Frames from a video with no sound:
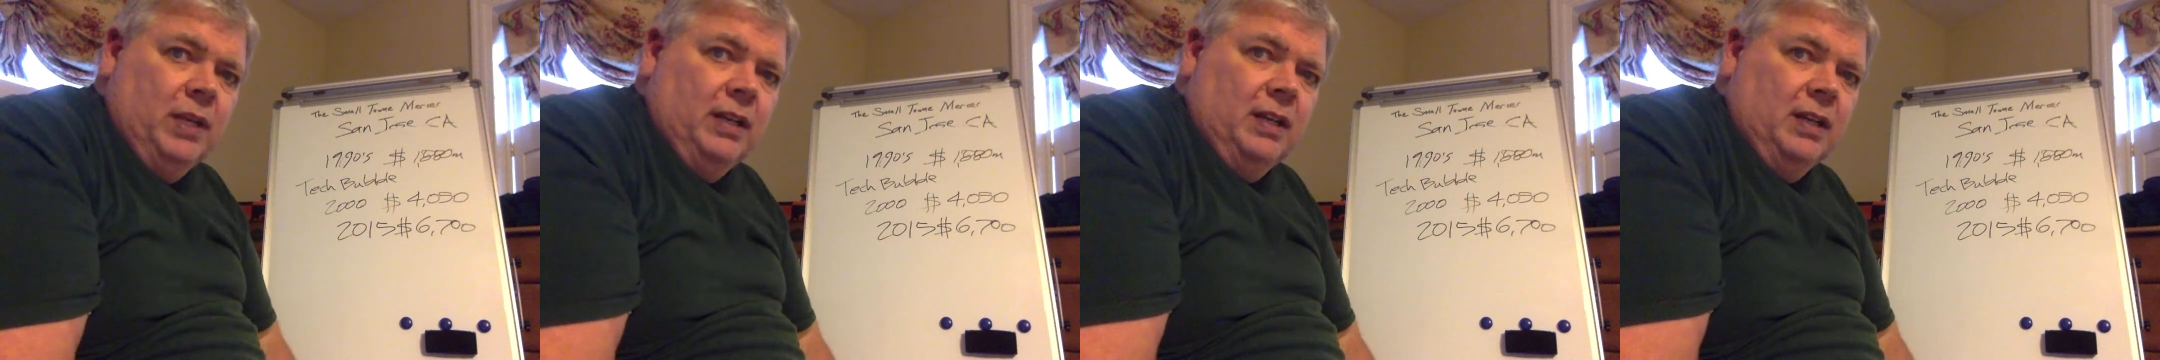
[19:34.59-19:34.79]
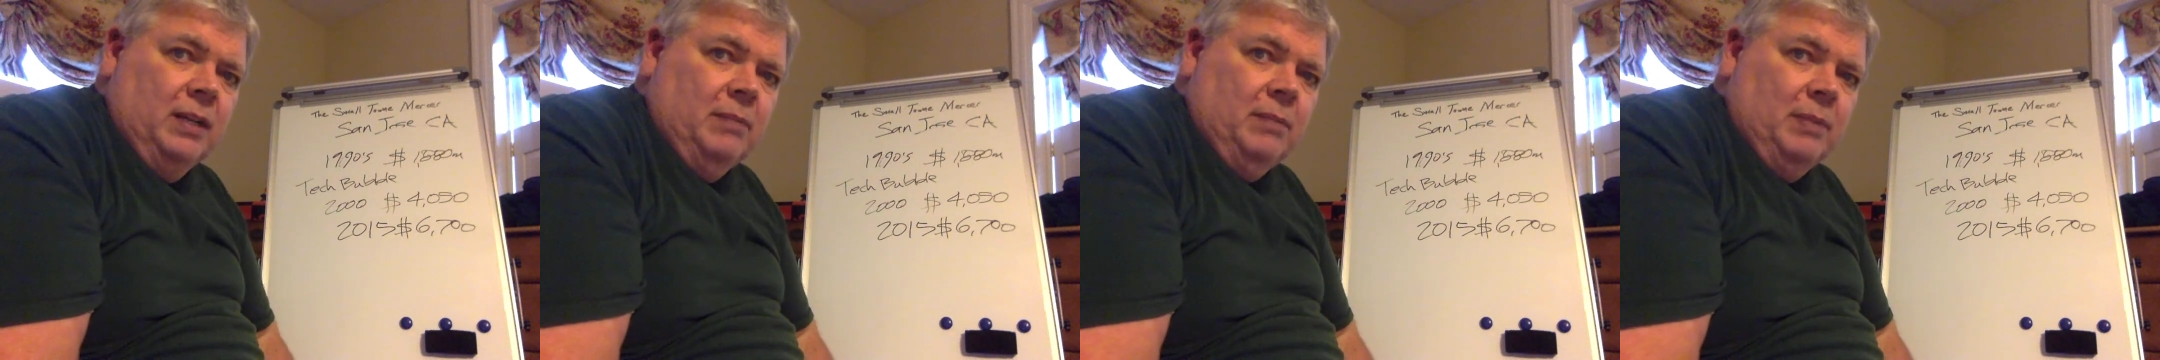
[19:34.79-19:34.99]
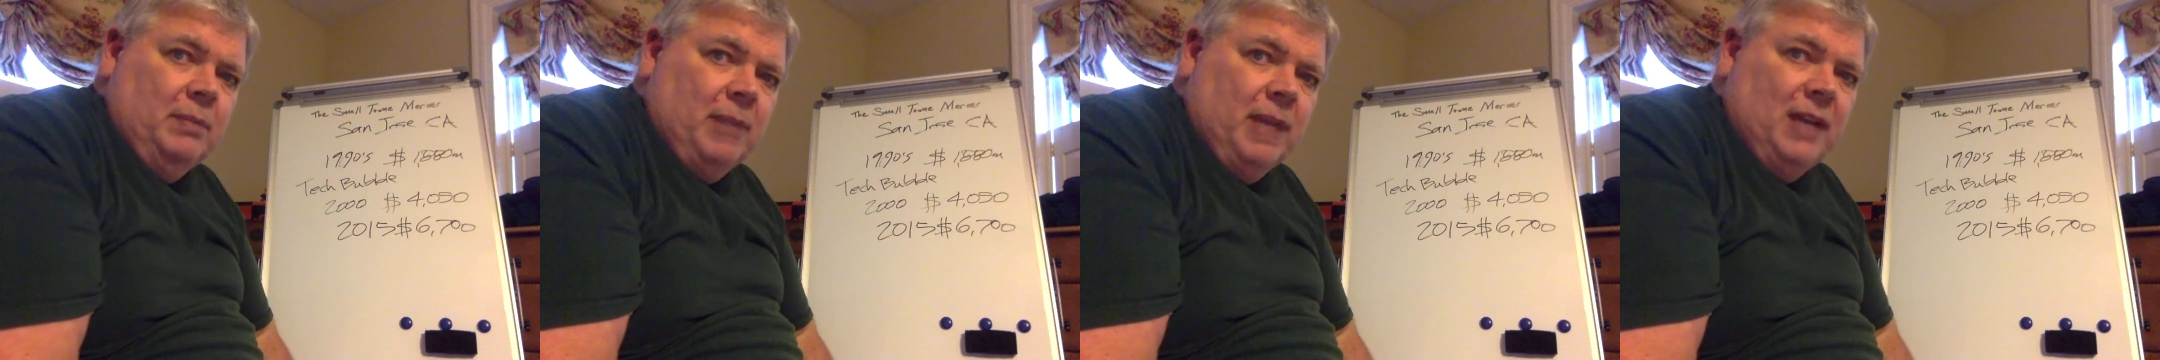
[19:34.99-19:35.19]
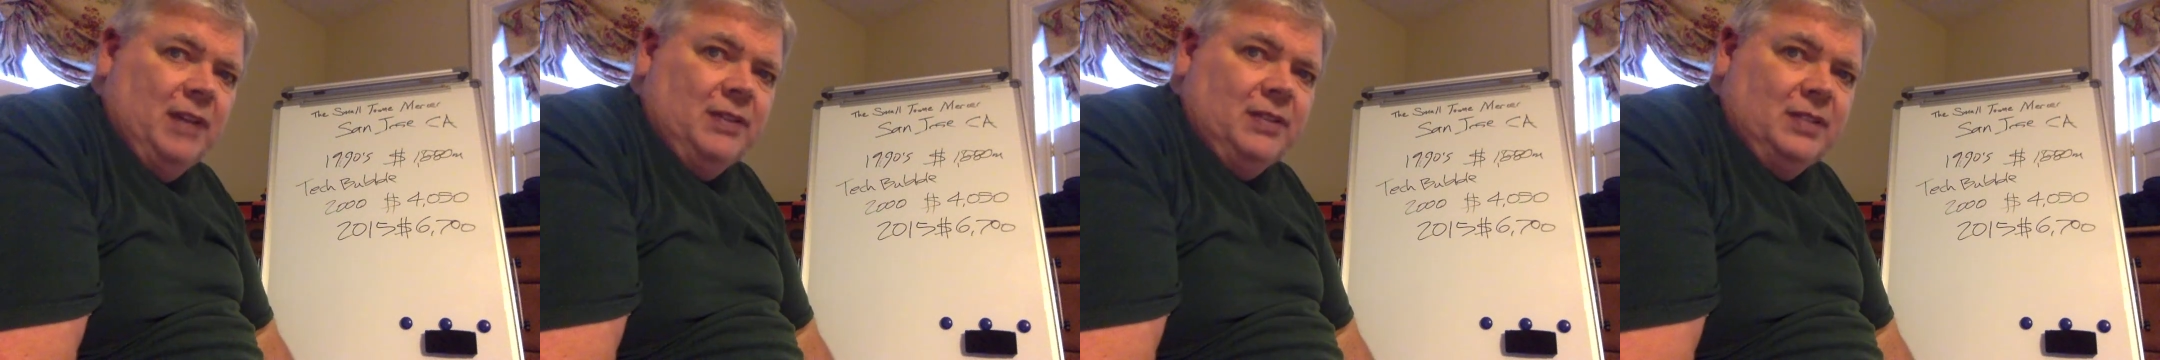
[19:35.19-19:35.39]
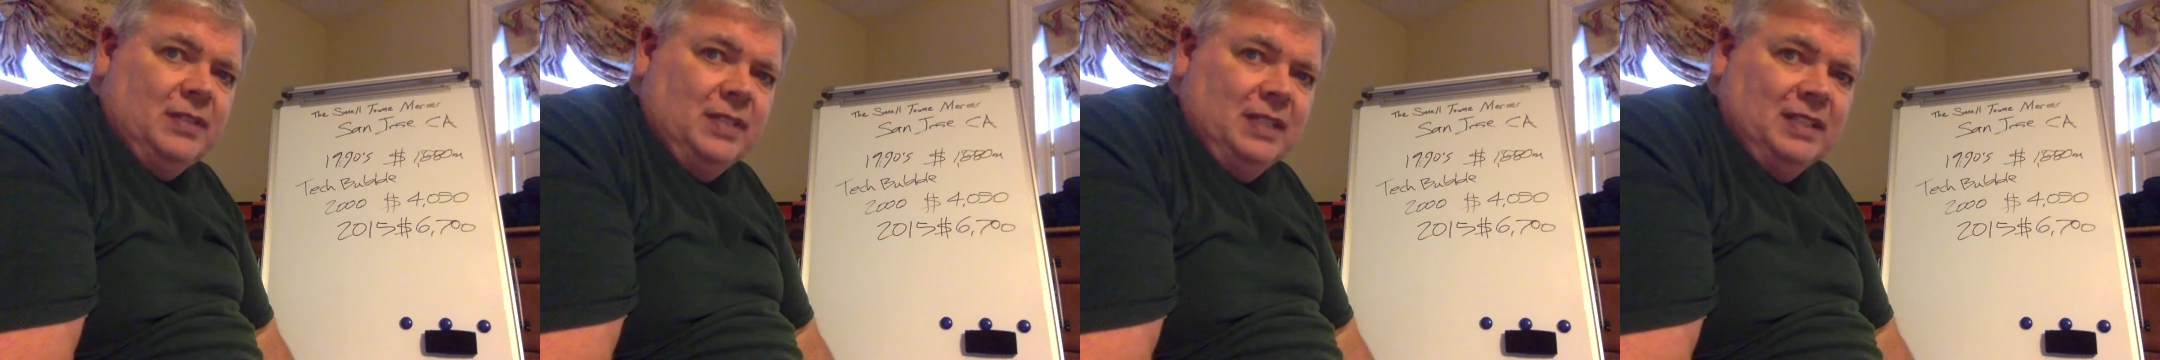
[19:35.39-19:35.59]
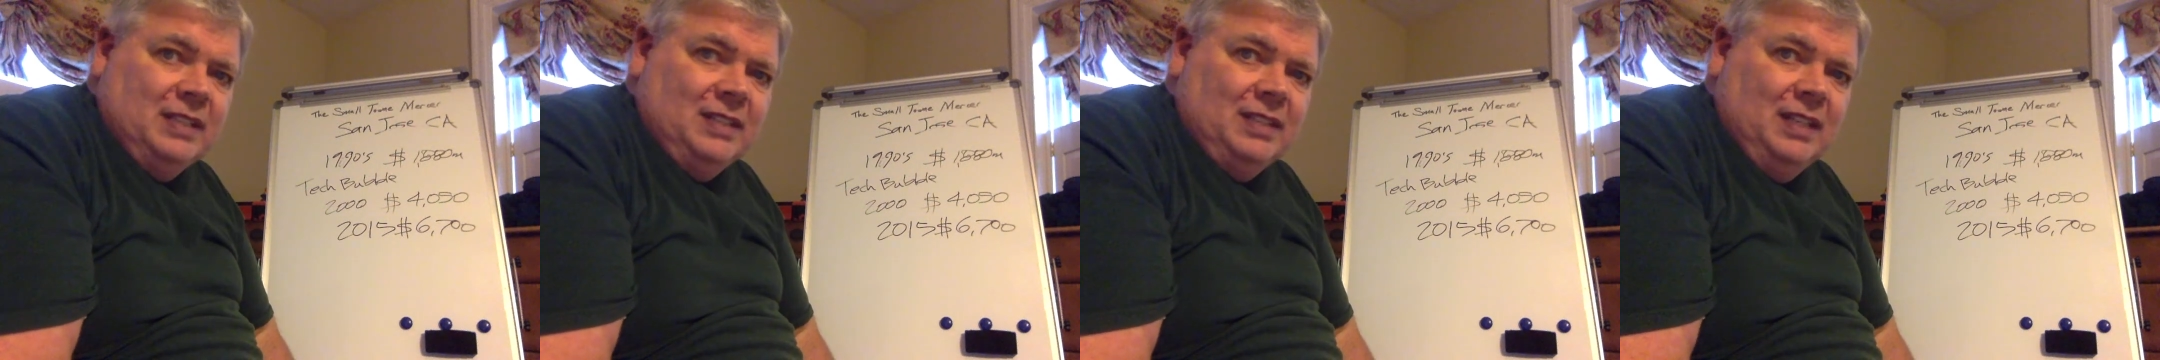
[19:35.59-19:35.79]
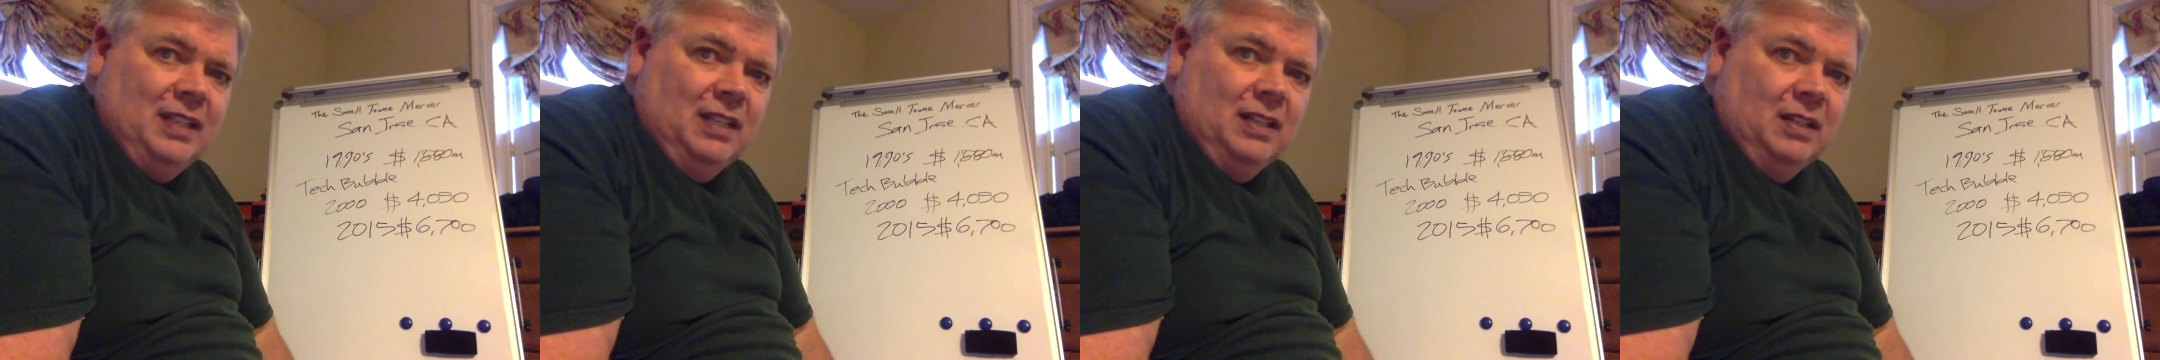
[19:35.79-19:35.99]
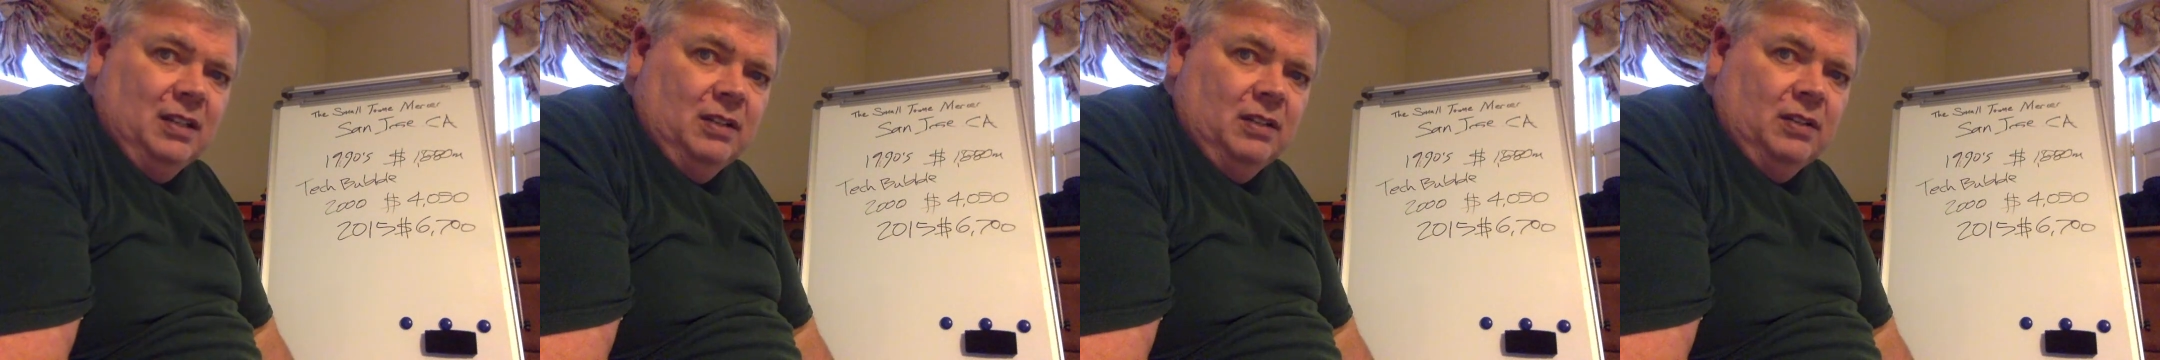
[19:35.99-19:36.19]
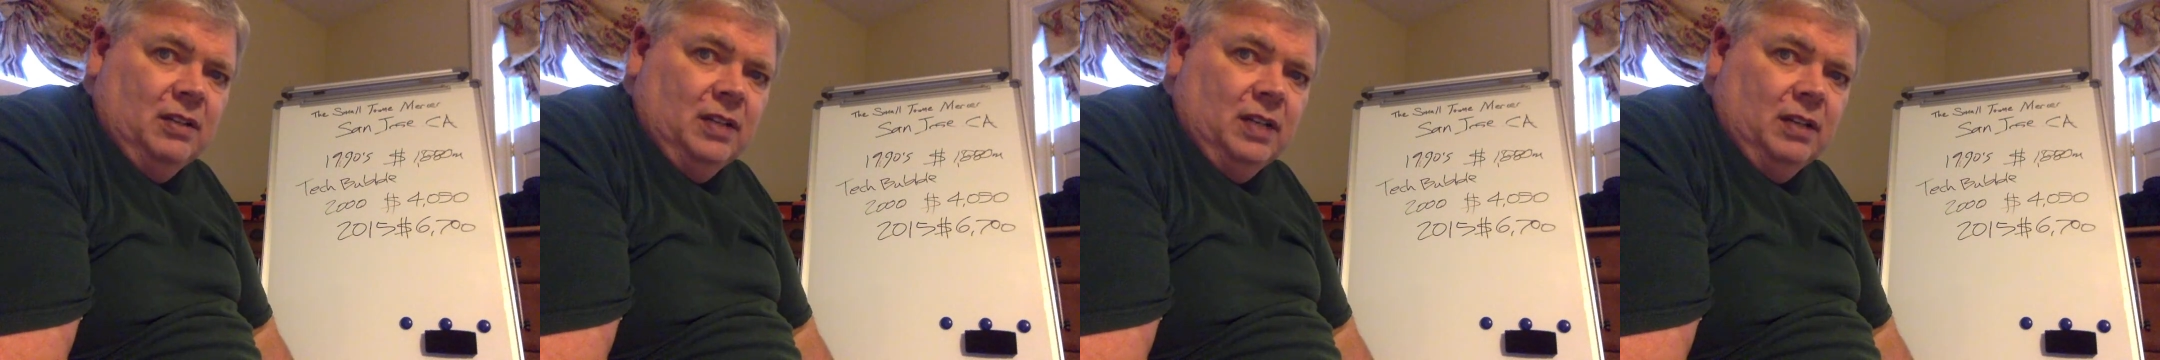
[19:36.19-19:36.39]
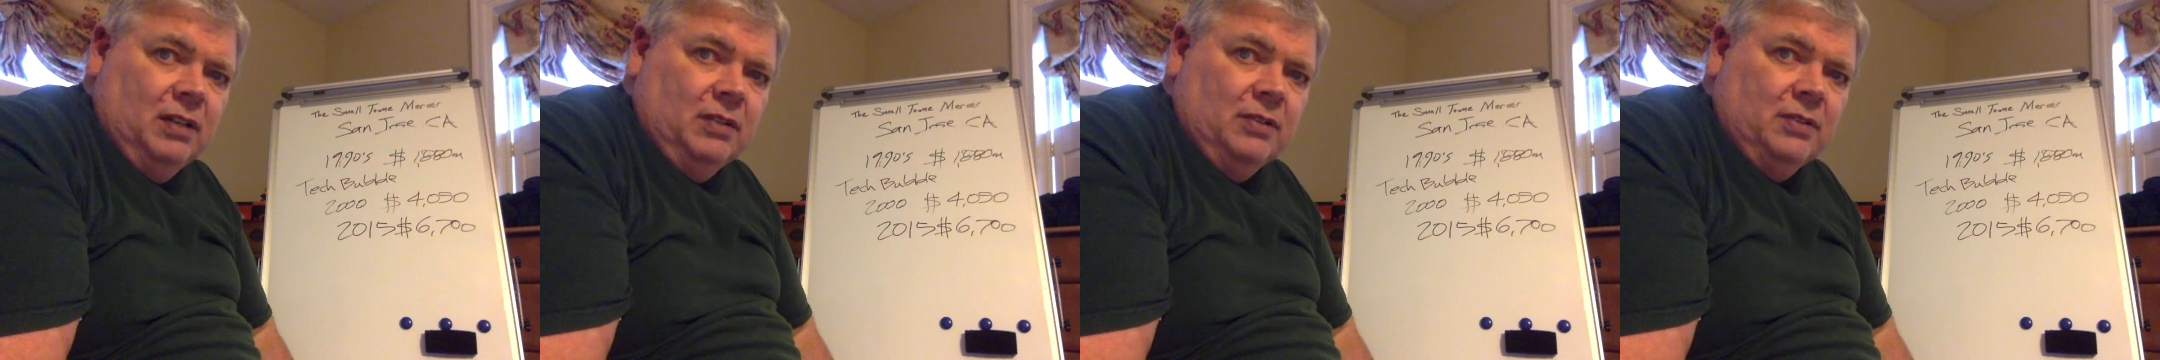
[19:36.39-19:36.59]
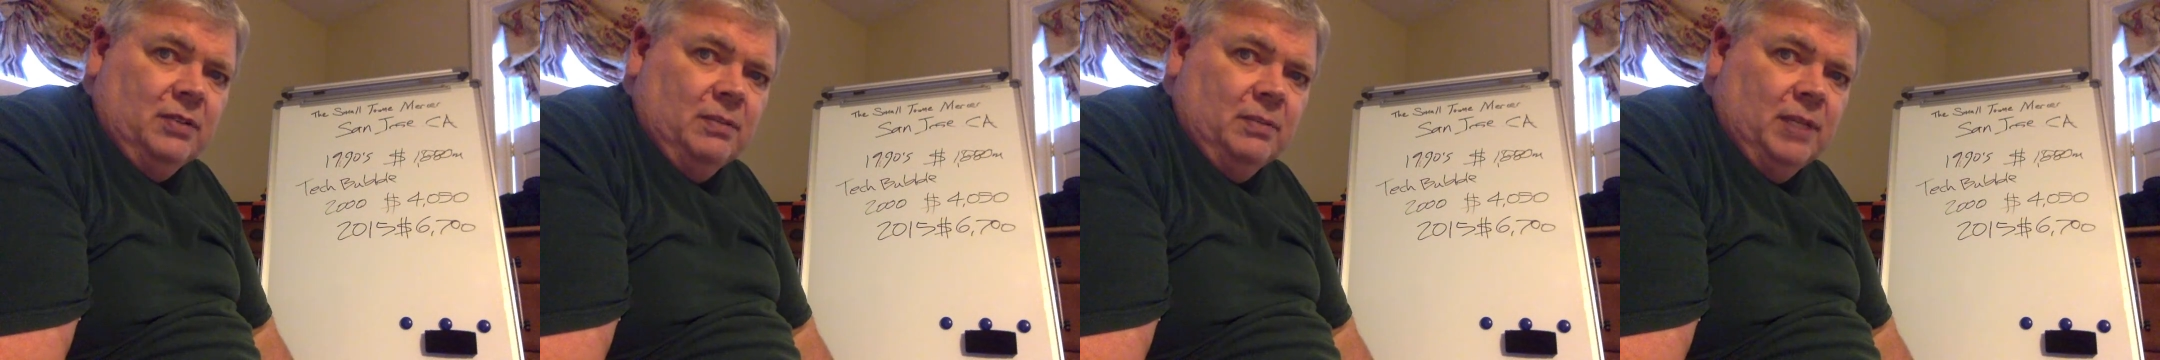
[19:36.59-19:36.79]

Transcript: up about $1,600 a month